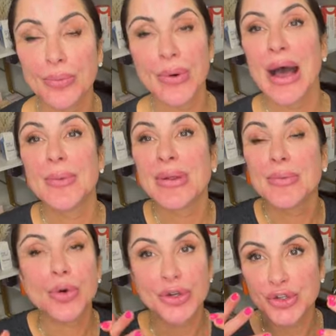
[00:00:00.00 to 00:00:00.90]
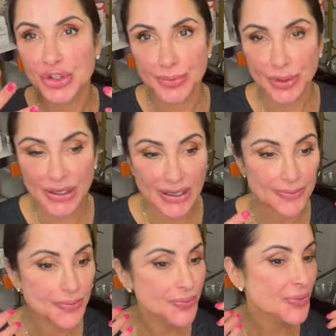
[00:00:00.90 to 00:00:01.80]
how many more you should put
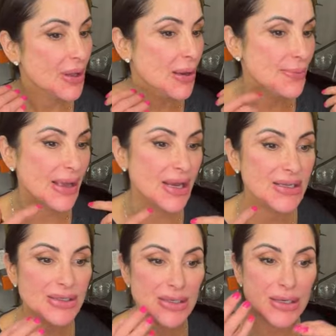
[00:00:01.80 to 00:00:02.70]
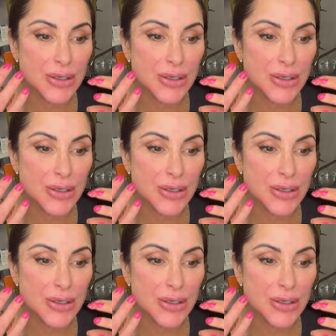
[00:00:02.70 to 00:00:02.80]
in, because